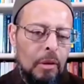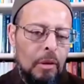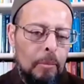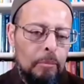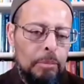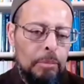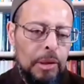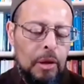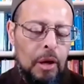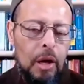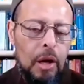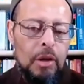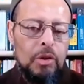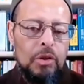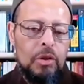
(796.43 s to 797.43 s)

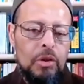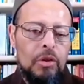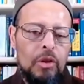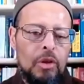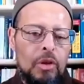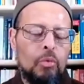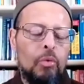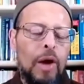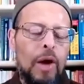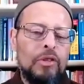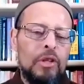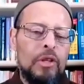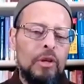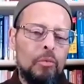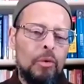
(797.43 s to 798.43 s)
because they're
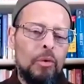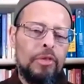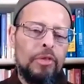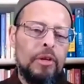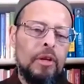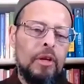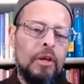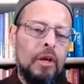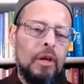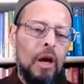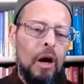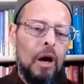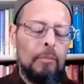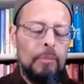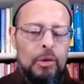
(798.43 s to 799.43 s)
wrestling with
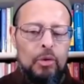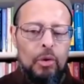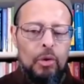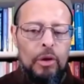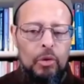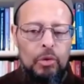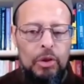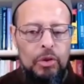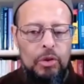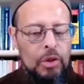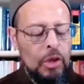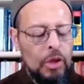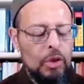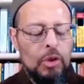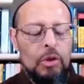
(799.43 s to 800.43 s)
a mental illness,
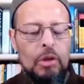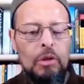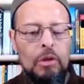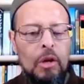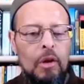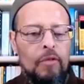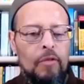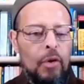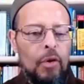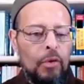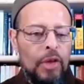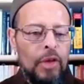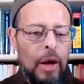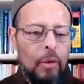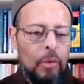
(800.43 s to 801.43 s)
they shouldn't feel
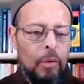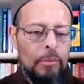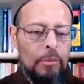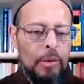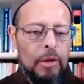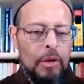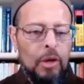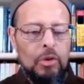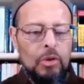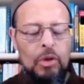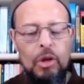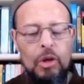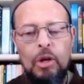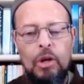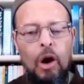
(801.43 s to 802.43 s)
that way, because
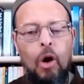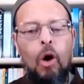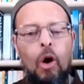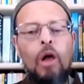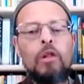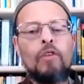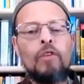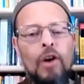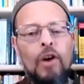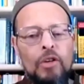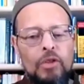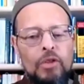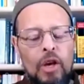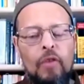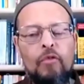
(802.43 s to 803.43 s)
all of
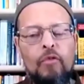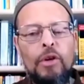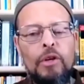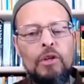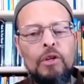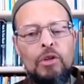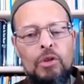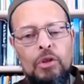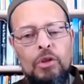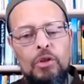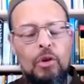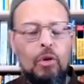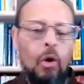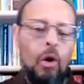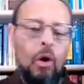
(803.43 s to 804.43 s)
us have weaknesses
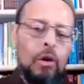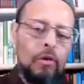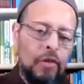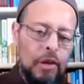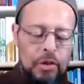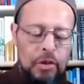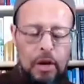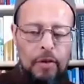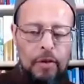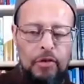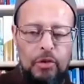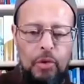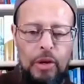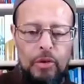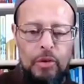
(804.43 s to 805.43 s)
and all of us have
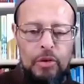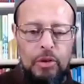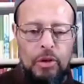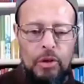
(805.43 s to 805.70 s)
strengths.